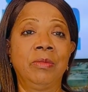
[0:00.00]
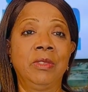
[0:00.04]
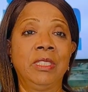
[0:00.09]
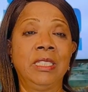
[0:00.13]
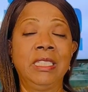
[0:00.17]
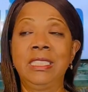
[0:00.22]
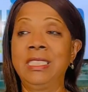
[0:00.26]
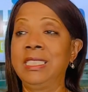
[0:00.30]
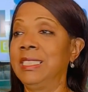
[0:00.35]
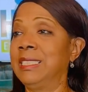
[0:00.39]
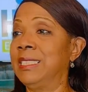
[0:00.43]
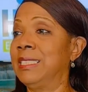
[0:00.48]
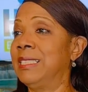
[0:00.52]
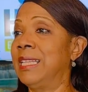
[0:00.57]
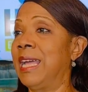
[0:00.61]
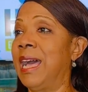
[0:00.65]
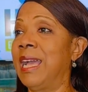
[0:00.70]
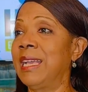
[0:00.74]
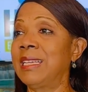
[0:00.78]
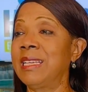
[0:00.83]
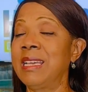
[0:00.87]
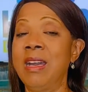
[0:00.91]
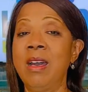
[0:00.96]
This is
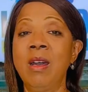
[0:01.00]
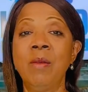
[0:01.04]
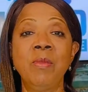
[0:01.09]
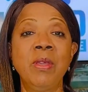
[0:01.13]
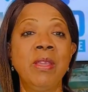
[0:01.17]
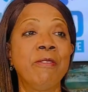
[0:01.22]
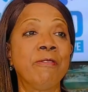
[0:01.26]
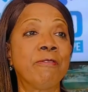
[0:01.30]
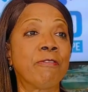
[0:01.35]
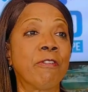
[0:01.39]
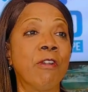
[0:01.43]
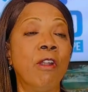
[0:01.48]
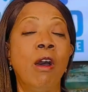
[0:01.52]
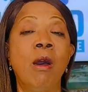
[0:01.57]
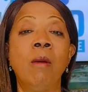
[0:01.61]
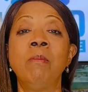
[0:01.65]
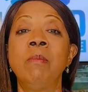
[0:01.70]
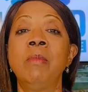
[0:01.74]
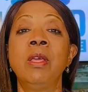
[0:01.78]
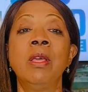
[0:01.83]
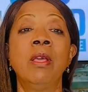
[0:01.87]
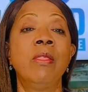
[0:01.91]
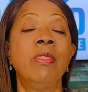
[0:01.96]
not coming
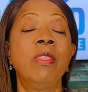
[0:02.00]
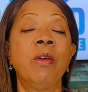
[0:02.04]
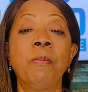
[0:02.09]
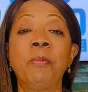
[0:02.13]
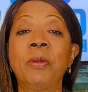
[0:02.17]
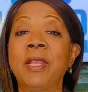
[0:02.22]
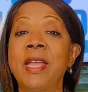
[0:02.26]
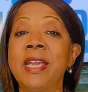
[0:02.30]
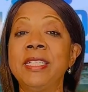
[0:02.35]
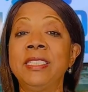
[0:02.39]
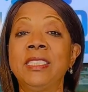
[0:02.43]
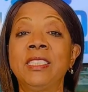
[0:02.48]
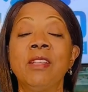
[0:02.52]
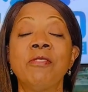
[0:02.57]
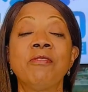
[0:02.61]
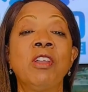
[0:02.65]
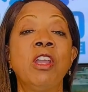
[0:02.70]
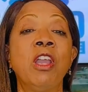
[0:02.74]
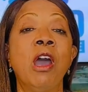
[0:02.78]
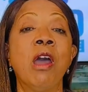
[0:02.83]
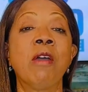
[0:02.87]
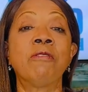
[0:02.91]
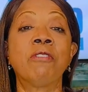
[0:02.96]
from the place
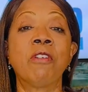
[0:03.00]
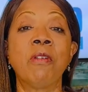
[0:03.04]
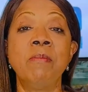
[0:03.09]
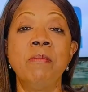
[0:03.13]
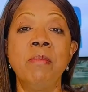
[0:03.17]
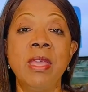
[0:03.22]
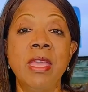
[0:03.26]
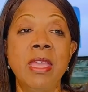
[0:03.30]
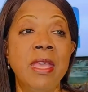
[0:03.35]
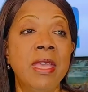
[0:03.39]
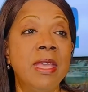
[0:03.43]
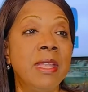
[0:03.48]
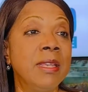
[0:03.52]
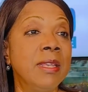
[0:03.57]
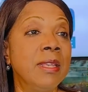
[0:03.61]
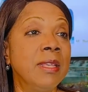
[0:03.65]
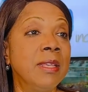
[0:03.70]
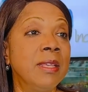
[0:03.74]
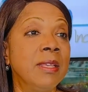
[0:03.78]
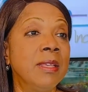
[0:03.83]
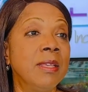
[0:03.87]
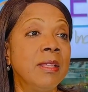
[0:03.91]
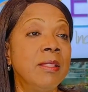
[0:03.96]
of government,
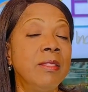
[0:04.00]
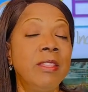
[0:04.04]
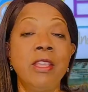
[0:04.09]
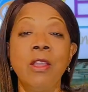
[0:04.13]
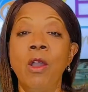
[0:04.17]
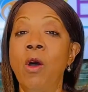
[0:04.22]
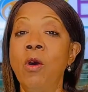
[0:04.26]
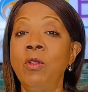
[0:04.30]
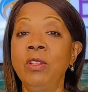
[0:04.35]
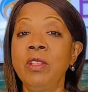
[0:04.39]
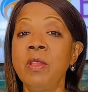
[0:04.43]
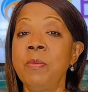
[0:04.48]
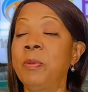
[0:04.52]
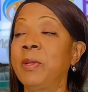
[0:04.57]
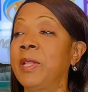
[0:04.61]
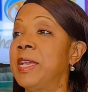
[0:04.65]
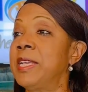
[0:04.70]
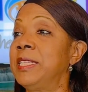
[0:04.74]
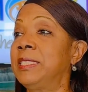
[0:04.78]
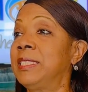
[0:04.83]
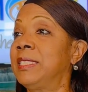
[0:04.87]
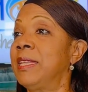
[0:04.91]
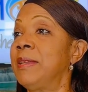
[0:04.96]
the only
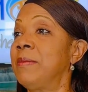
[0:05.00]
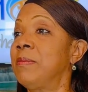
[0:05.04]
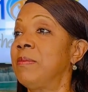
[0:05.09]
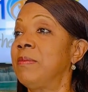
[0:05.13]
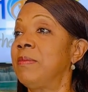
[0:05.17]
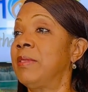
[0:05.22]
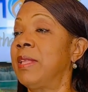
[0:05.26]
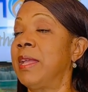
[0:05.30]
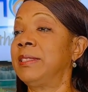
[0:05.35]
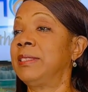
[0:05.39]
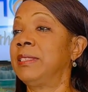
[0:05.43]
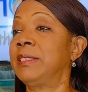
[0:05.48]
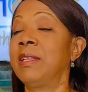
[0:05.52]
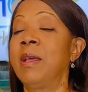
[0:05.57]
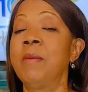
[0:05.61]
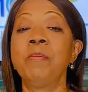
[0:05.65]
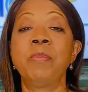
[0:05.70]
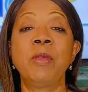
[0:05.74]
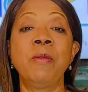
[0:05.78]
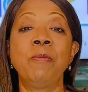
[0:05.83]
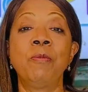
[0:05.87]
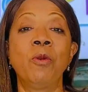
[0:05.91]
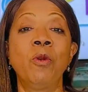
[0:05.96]
place that
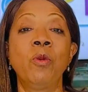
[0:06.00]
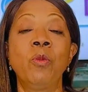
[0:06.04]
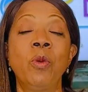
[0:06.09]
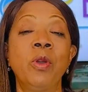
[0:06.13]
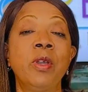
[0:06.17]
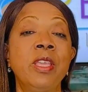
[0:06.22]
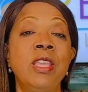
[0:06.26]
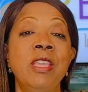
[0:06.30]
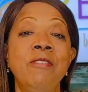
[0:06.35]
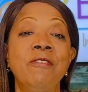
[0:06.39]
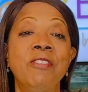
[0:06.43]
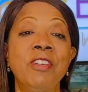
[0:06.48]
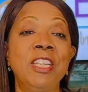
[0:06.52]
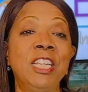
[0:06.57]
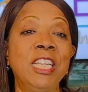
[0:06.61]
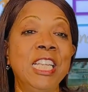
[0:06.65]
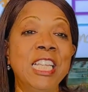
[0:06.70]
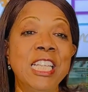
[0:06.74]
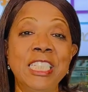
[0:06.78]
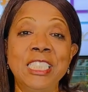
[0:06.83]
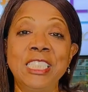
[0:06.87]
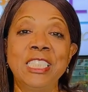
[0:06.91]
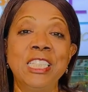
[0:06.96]
some people will even
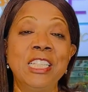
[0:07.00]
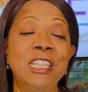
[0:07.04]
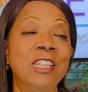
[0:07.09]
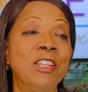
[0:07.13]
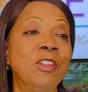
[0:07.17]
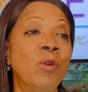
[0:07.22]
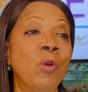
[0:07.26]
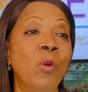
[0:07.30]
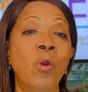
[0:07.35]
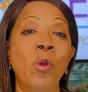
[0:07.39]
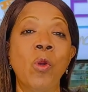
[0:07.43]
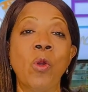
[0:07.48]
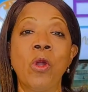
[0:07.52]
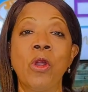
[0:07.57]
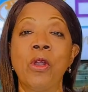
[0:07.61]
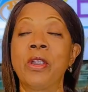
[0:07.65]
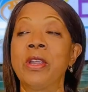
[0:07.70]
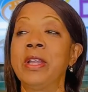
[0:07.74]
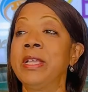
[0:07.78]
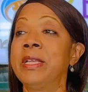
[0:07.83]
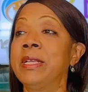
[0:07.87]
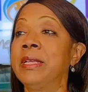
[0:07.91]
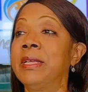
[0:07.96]
listen
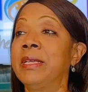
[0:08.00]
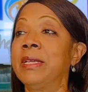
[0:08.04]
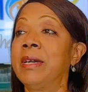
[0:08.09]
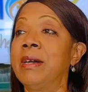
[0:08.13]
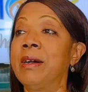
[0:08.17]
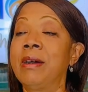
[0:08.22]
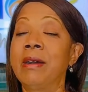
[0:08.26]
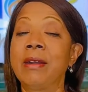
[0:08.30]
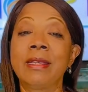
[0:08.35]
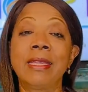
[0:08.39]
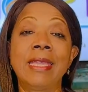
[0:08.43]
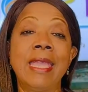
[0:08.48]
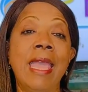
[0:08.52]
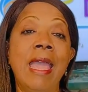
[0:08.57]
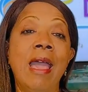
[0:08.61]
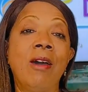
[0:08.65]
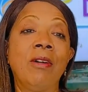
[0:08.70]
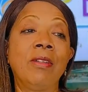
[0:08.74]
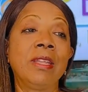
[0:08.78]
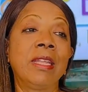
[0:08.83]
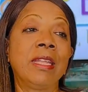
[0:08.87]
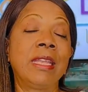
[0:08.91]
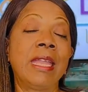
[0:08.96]
or
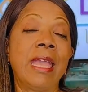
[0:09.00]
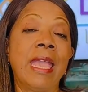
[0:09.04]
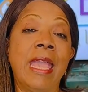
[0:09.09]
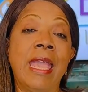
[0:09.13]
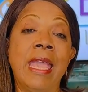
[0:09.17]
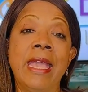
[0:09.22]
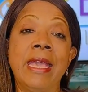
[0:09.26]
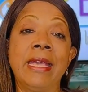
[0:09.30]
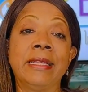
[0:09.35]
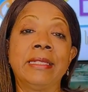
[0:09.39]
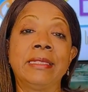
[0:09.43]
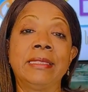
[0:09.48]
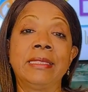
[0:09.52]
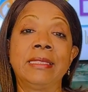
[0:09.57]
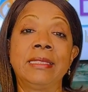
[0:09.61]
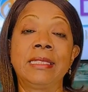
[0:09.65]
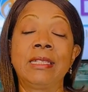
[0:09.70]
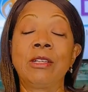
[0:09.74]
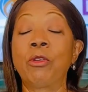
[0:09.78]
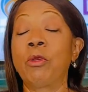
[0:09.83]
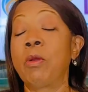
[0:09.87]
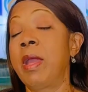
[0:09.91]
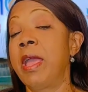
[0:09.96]
count it as
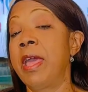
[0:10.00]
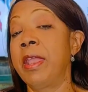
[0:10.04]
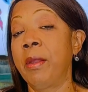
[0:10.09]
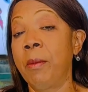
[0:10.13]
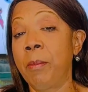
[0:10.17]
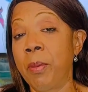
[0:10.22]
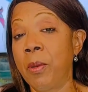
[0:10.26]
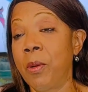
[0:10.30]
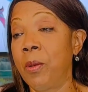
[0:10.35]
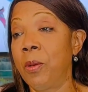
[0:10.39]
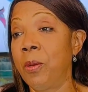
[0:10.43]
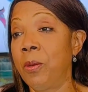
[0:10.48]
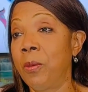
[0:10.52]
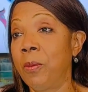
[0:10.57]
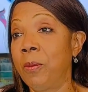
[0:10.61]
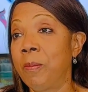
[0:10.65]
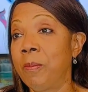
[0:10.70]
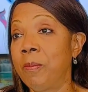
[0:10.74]
credible.